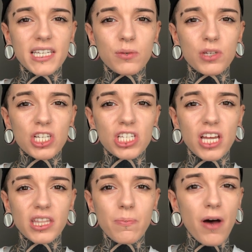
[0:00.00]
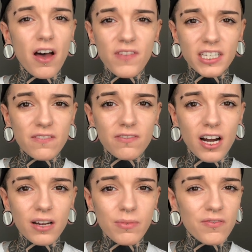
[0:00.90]
which is like the perfect
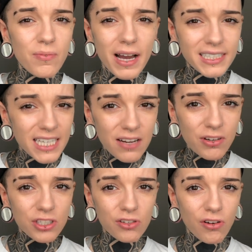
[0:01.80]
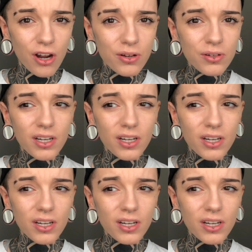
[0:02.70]
environment for bacteria to grow,